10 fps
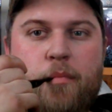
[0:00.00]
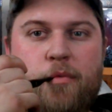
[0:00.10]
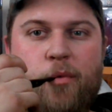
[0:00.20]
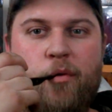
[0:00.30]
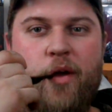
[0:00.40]

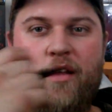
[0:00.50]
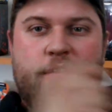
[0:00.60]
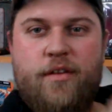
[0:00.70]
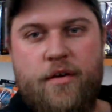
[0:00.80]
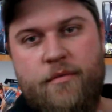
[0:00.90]
One way I like
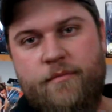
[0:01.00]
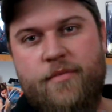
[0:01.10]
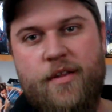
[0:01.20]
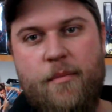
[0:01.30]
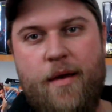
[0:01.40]
to do, sit
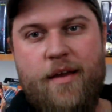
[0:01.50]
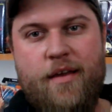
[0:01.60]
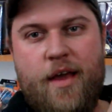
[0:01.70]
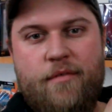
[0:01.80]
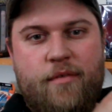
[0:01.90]
in the man
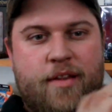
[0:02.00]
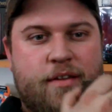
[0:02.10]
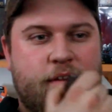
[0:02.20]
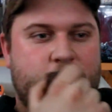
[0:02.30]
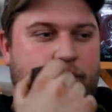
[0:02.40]
cave and listen
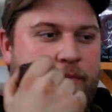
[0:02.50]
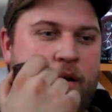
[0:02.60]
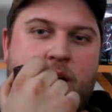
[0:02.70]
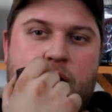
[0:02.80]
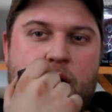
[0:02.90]
to some
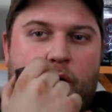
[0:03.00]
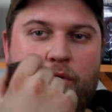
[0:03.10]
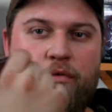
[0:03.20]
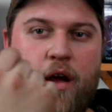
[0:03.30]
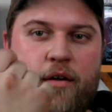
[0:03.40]

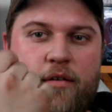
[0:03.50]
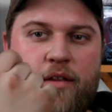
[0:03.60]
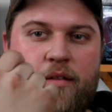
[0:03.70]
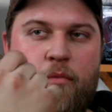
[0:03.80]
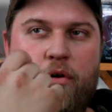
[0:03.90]
old records and
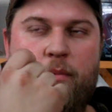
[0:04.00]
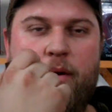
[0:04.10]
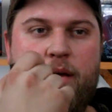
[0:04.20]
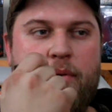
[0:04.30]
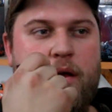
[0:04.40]
smoke a
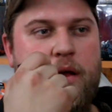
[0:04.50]
pipe.